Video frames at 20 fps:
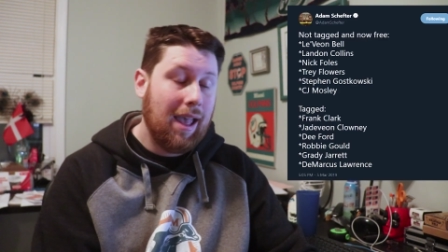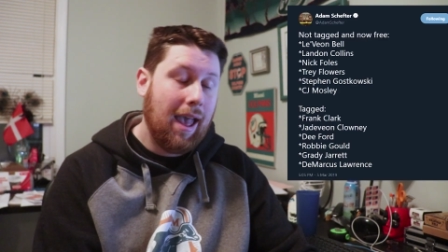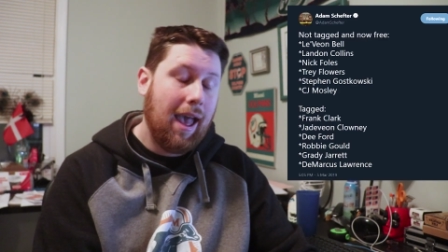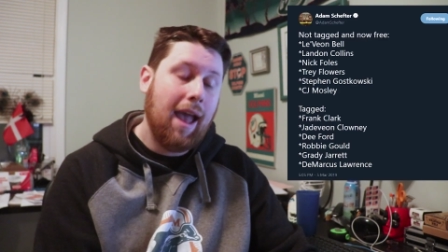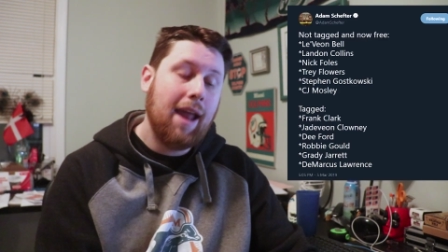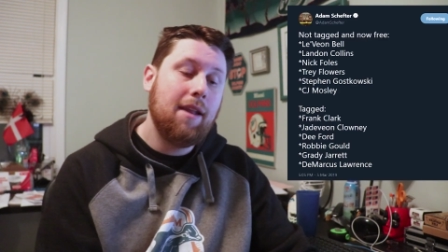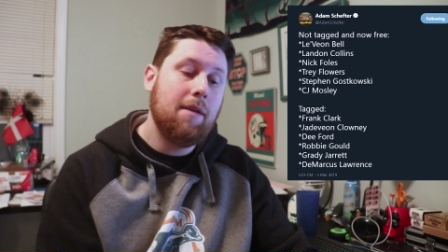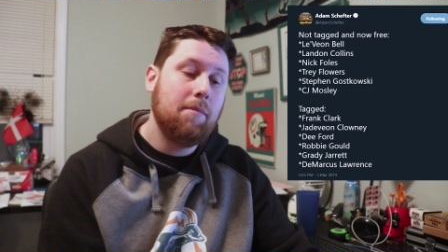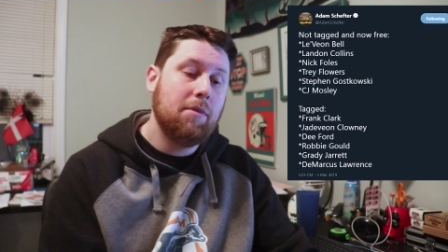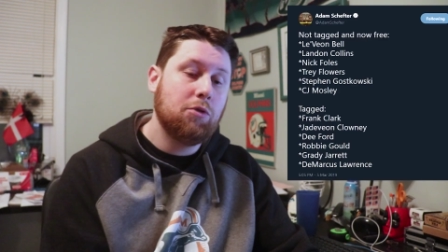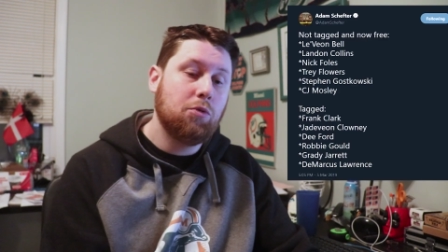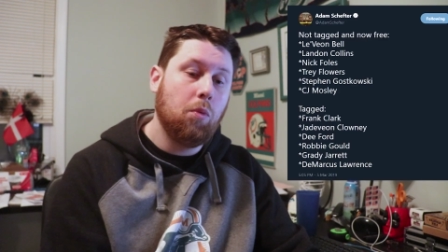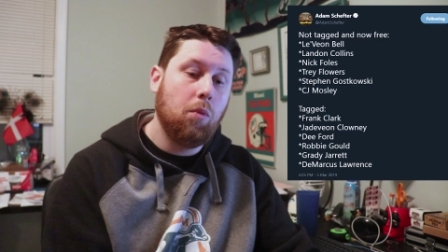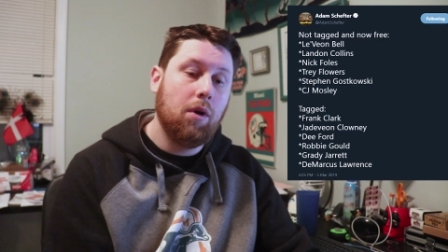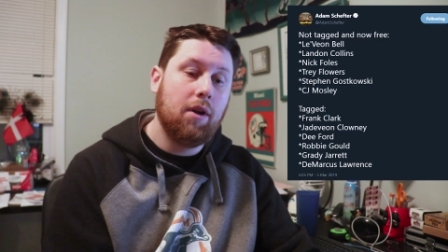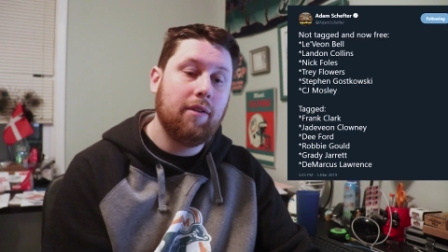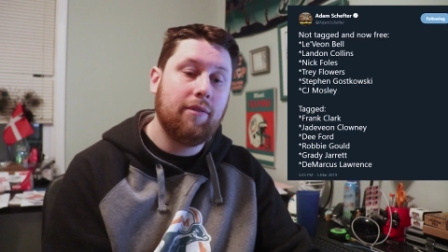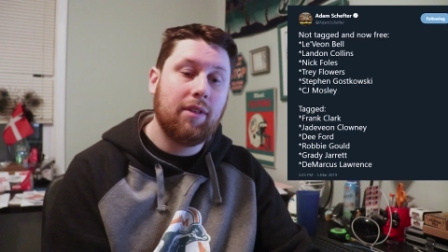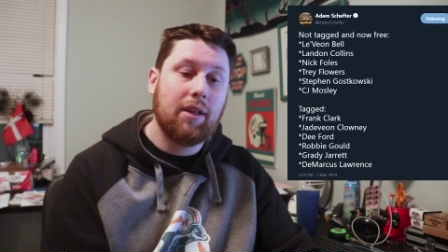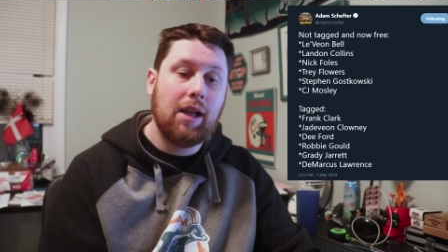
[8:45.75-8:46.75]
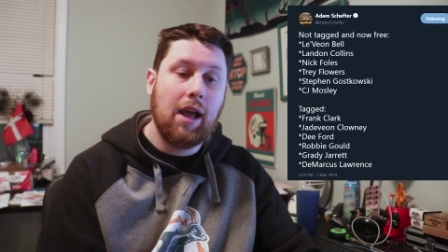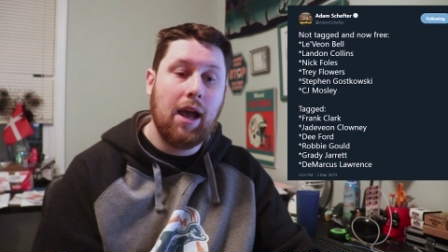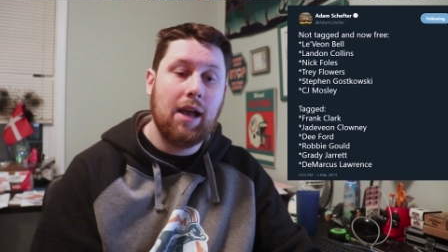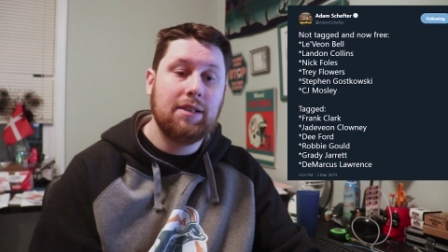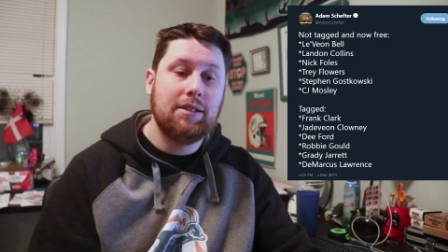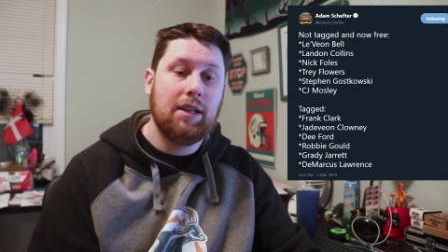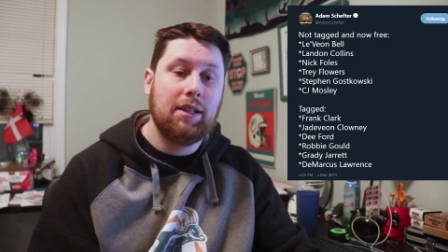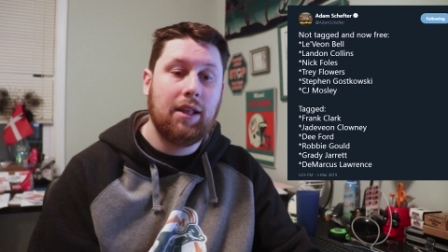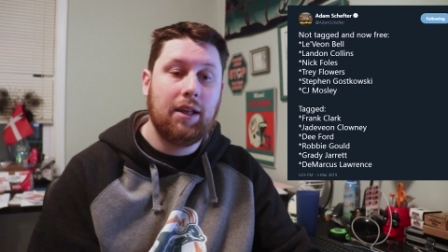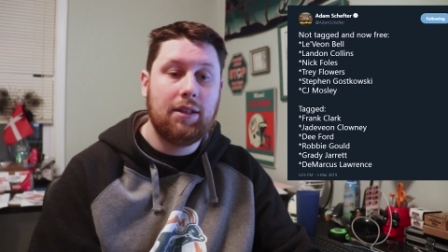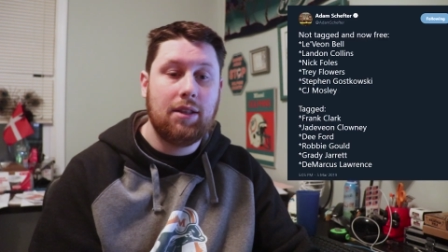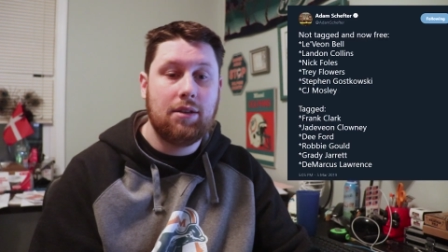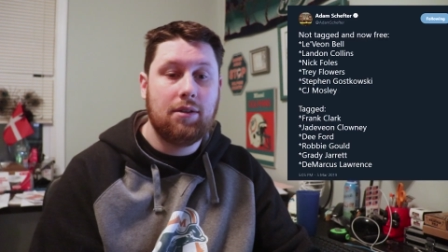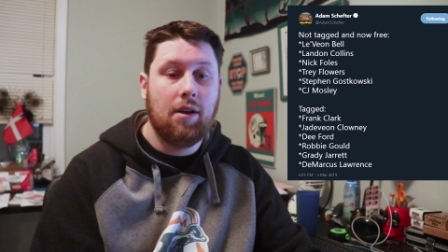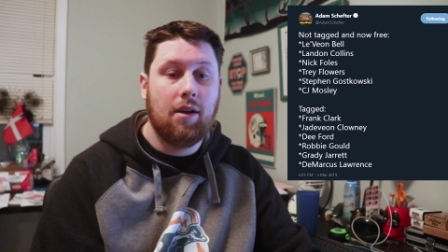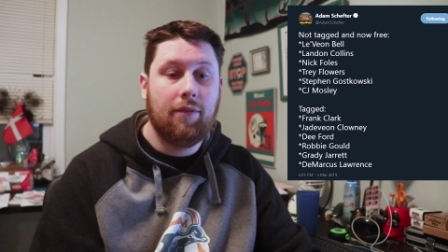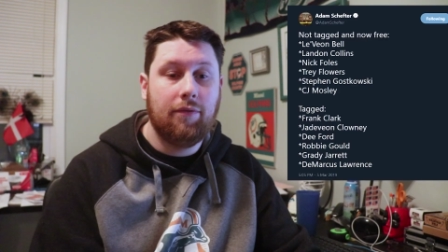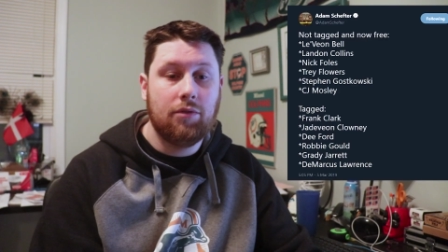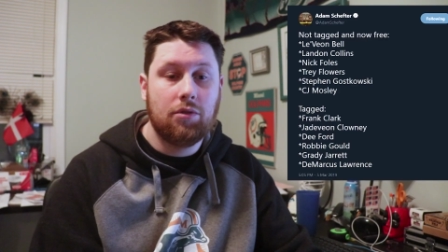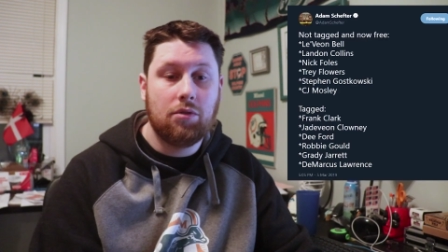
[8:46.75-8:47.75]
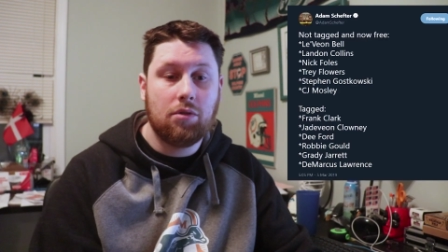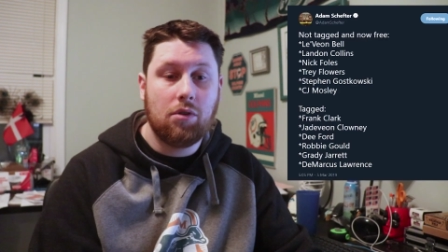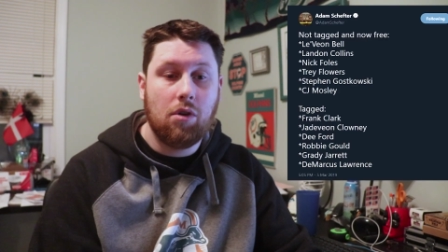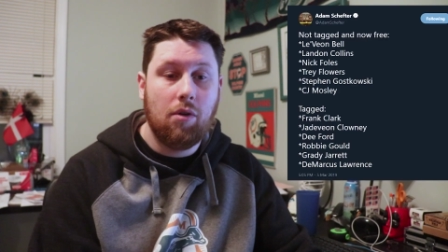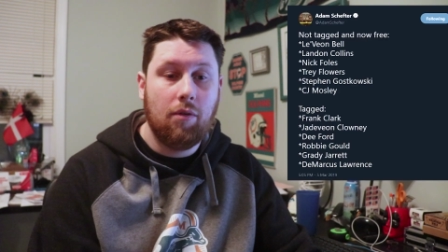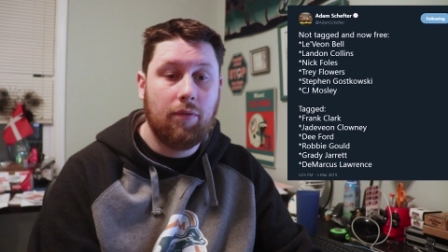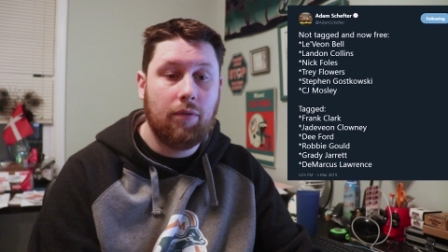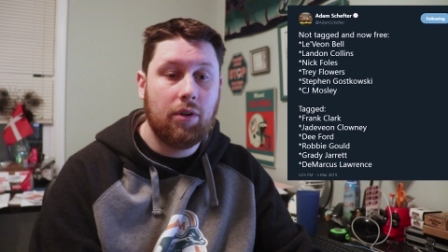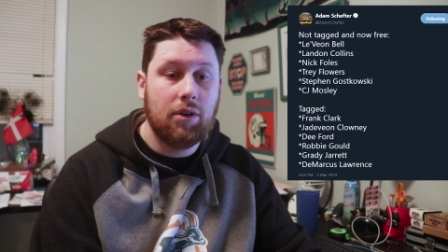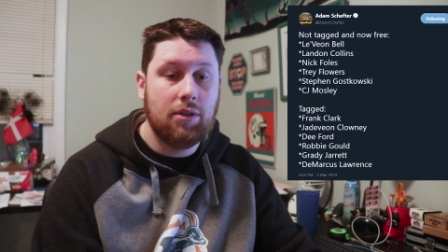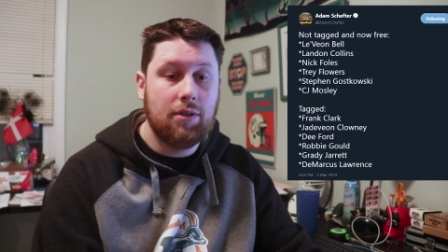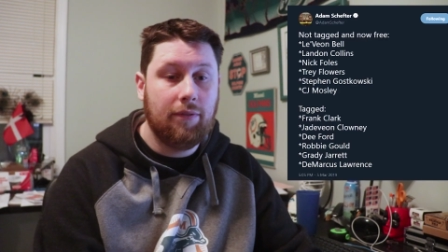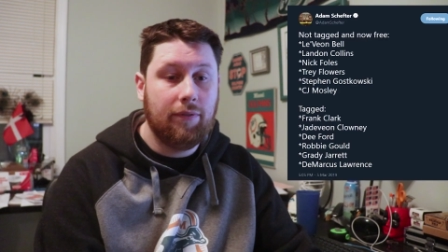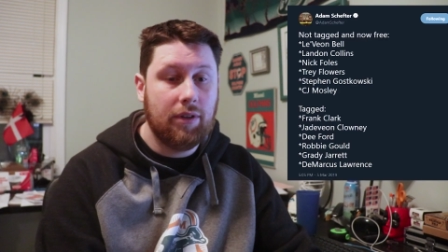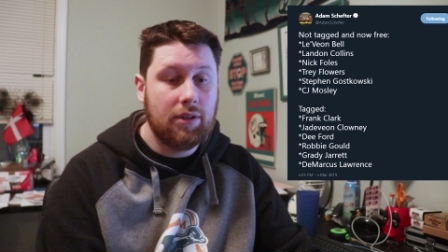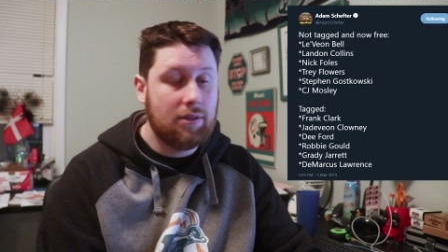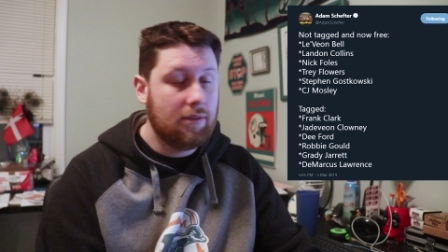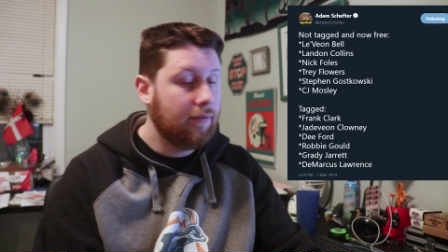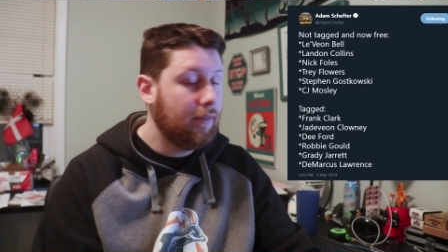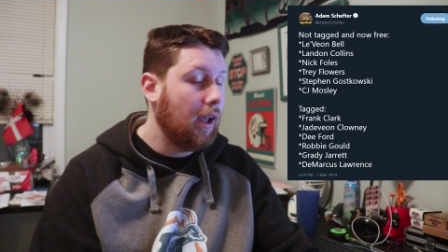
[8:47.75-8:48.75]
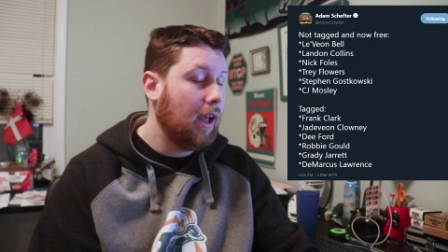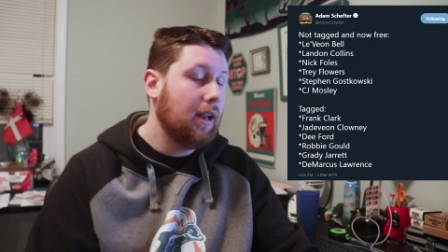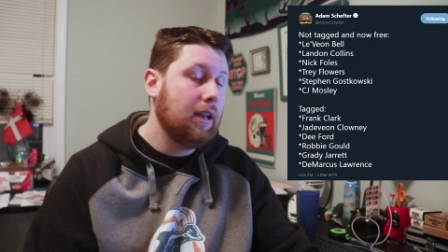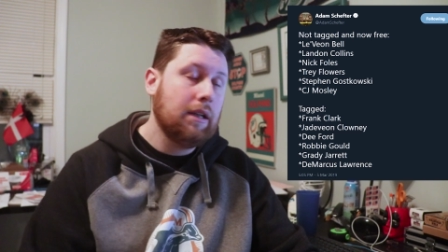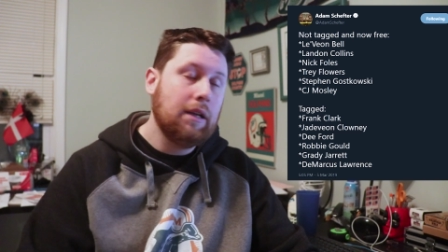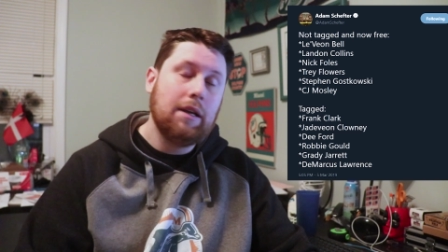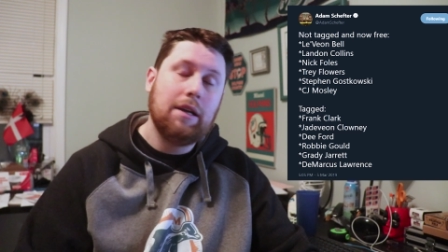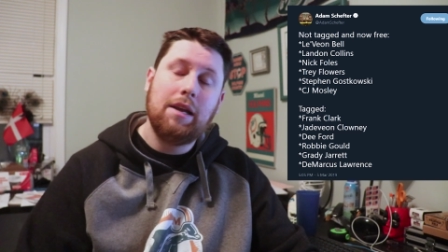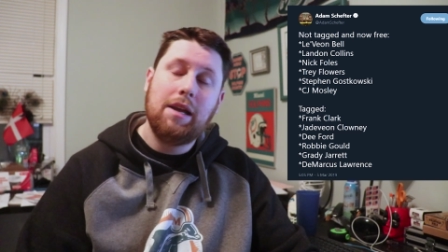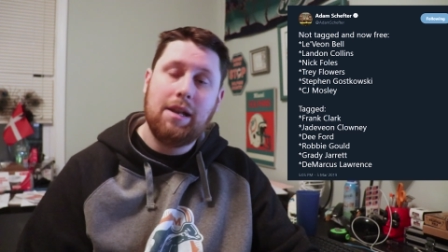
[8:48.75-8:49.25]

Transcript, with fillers: I had him as one of the guys I'd like the Dolphins to go for a defensive end.